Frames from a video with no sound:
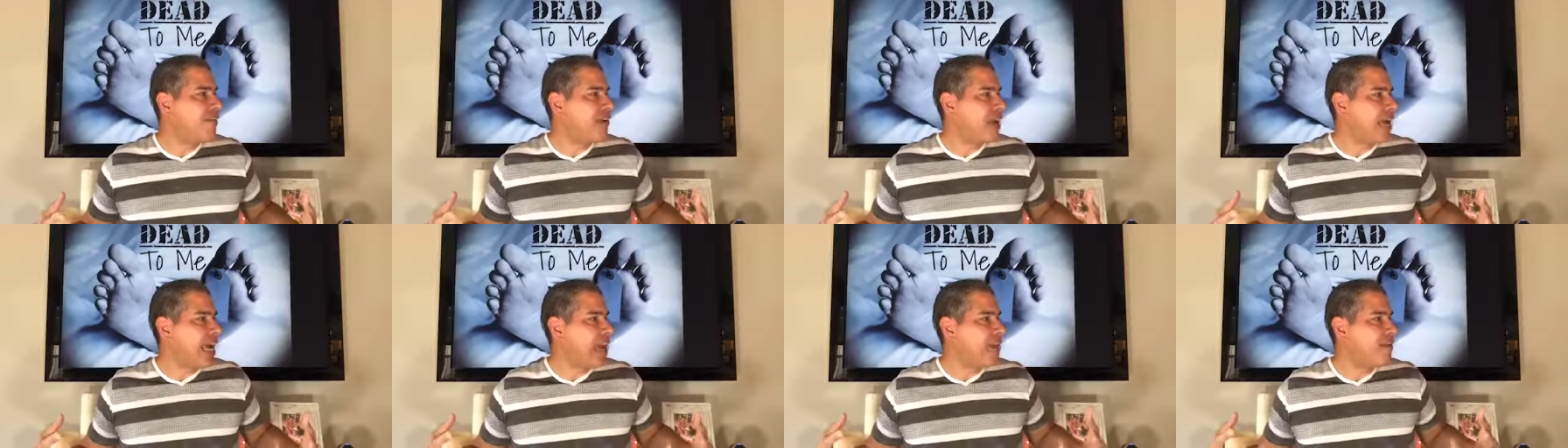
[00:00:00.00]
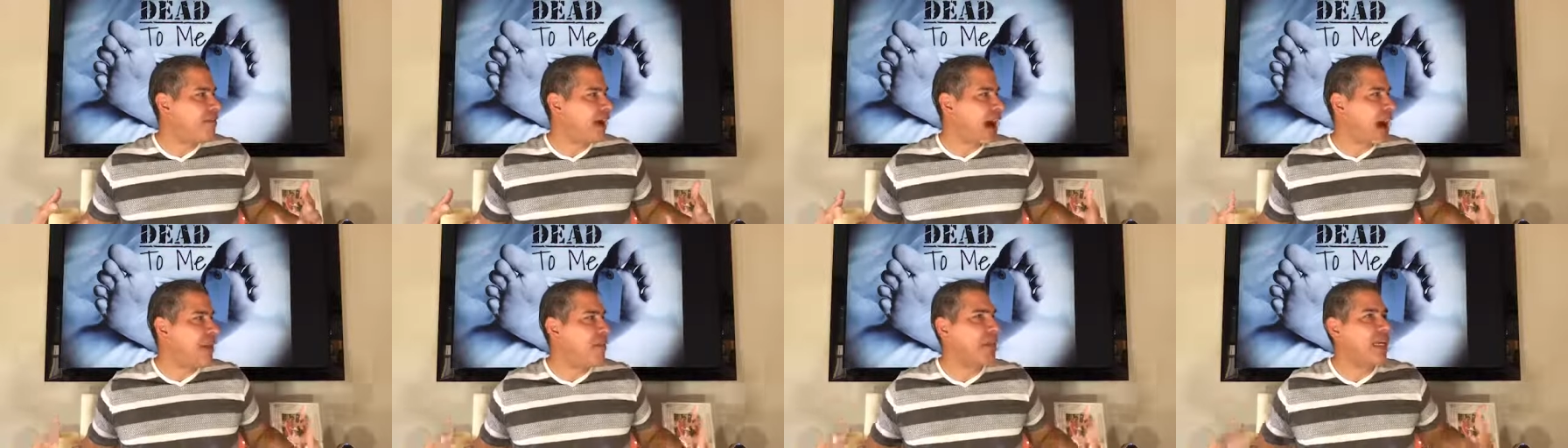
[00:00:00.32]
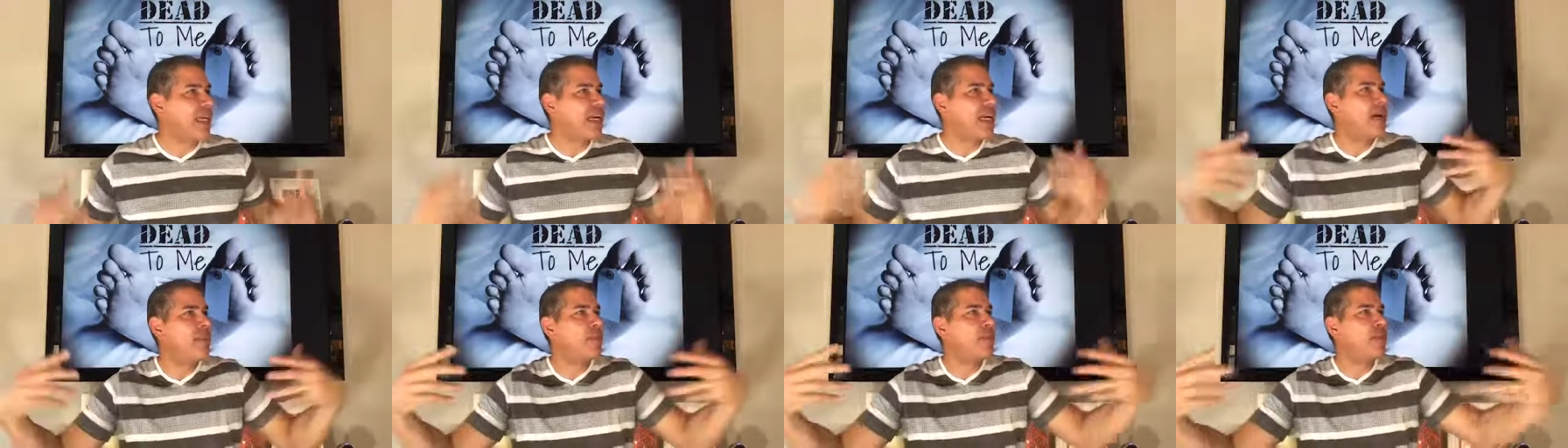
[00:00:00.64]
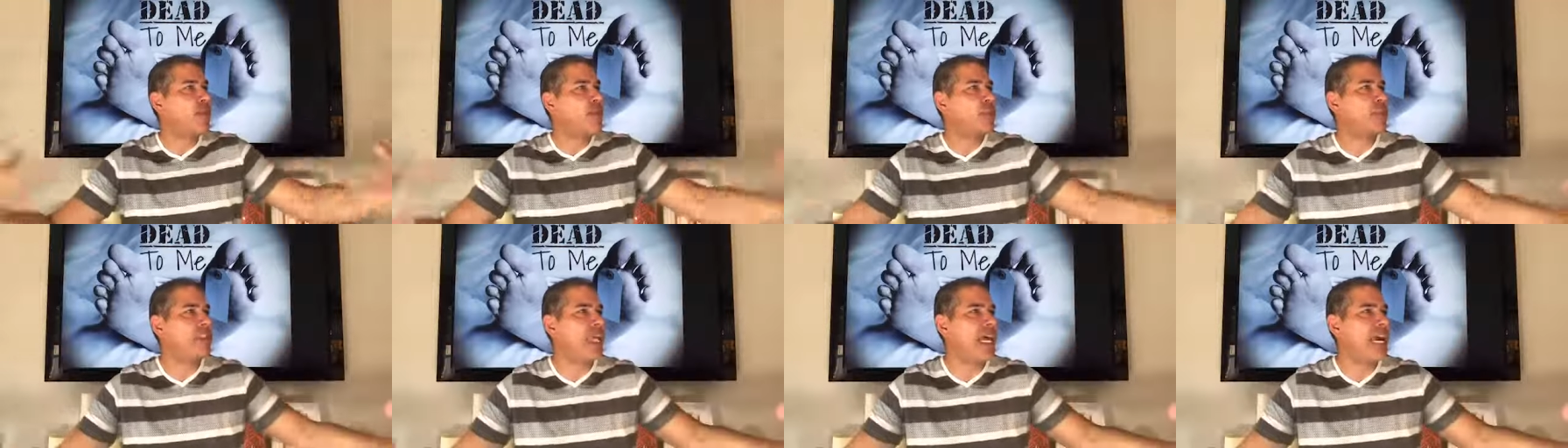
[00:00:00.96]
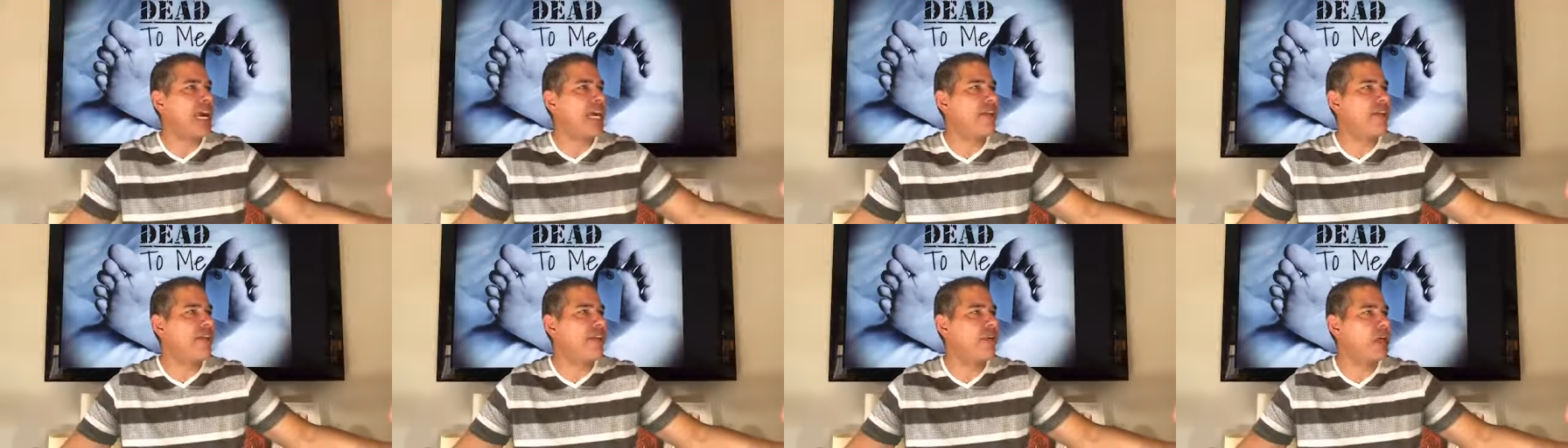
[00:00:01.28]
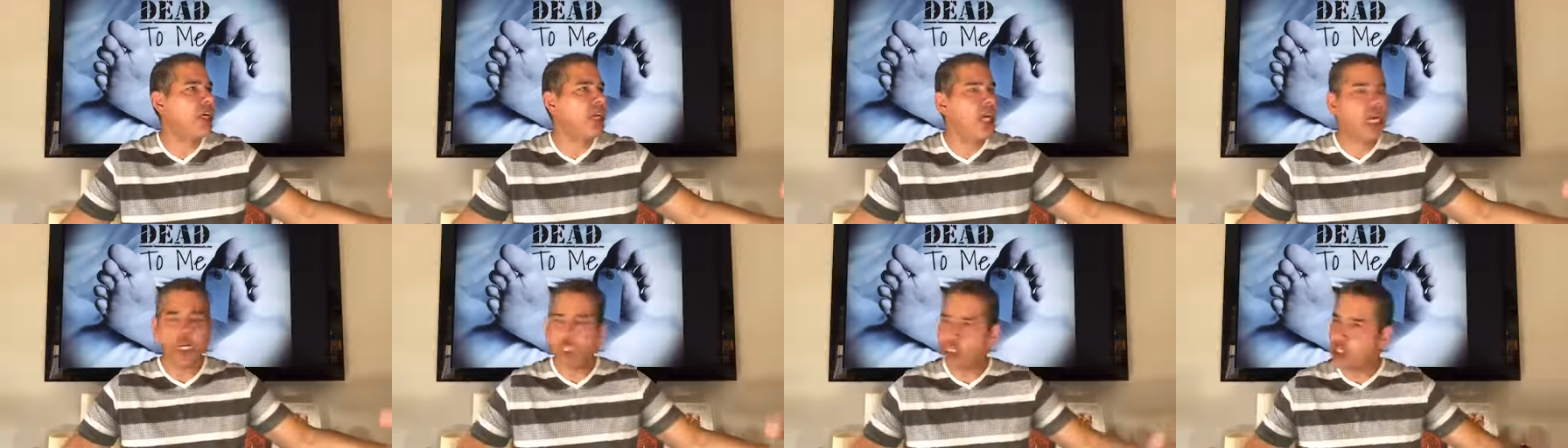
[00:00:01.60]
if I become your slave?
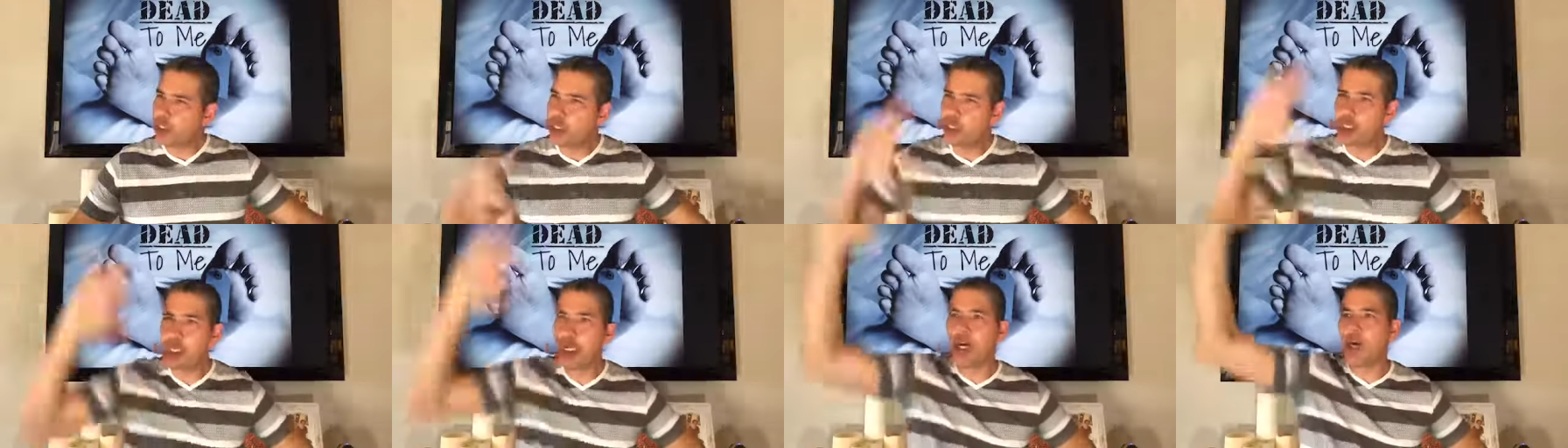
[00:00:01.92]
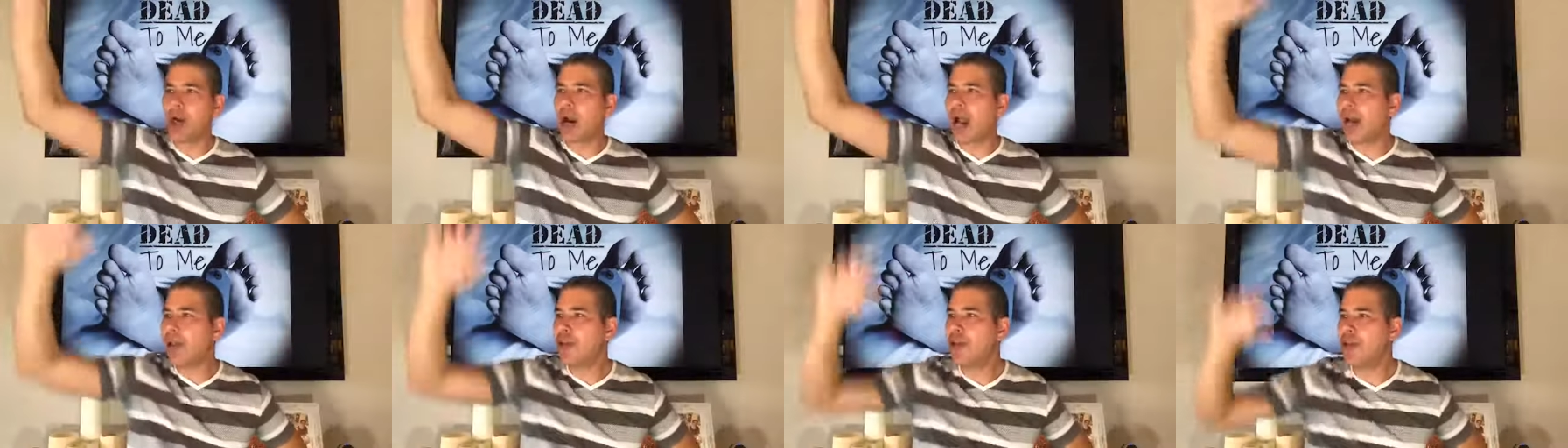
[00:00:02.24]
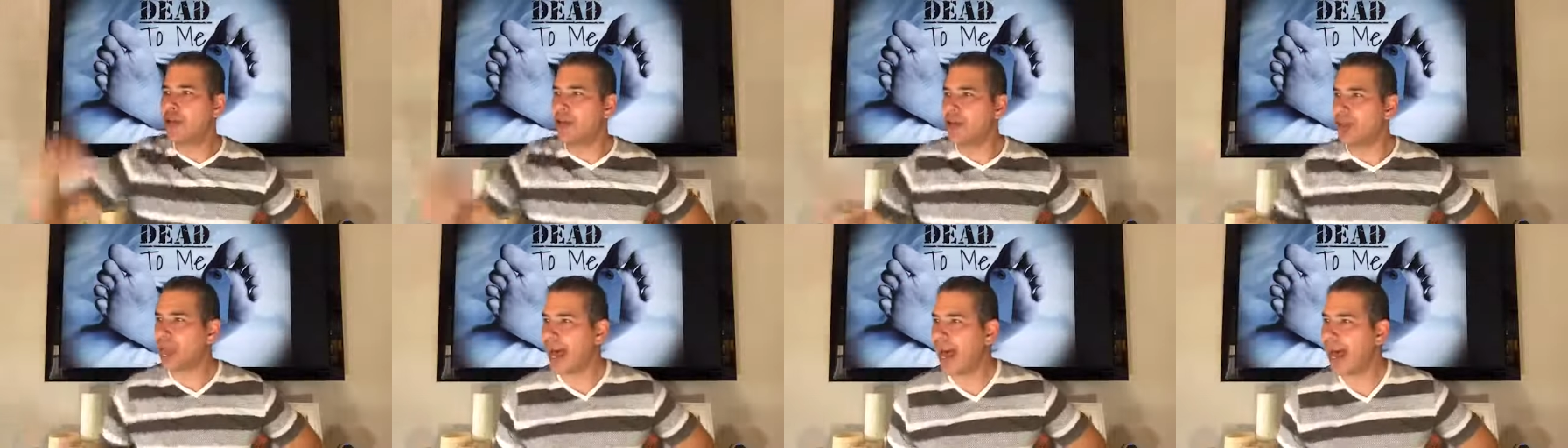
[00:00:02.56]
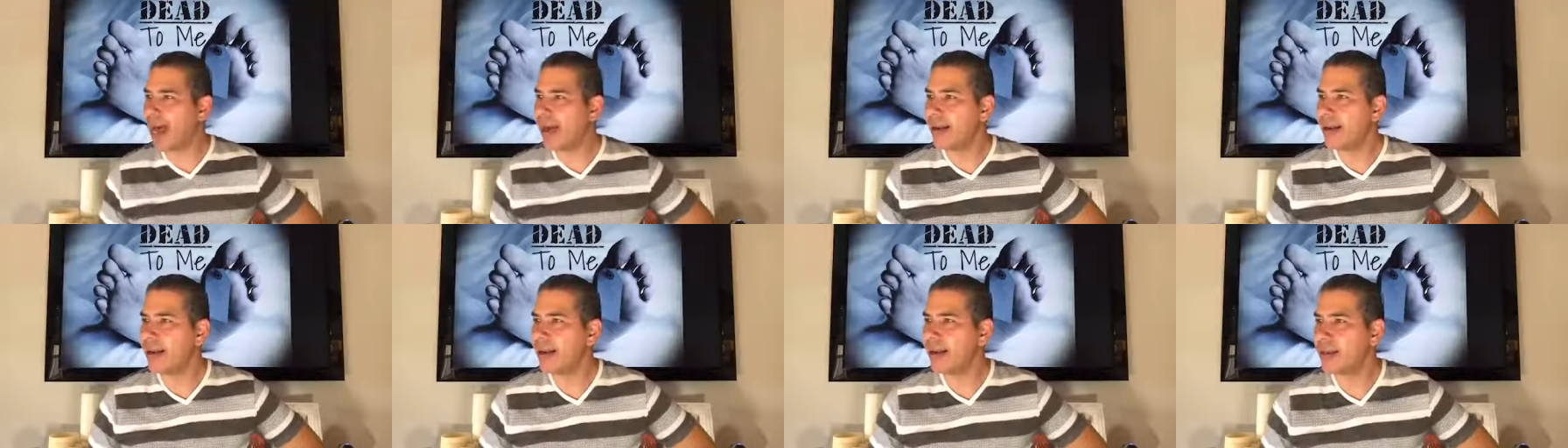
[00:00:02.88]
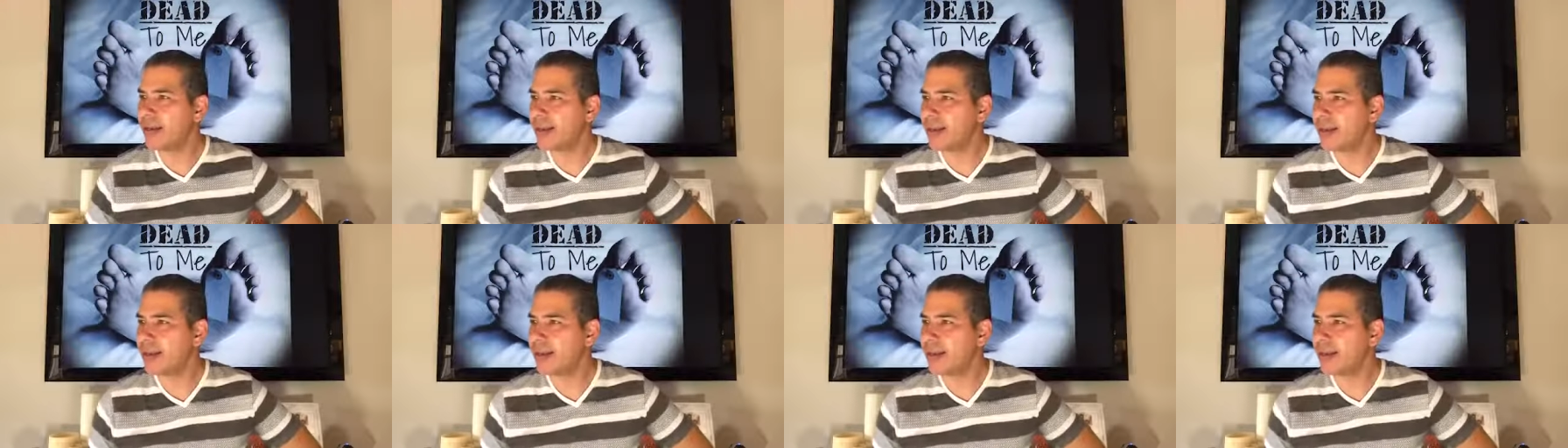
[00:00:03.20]
Sure, I'll do that.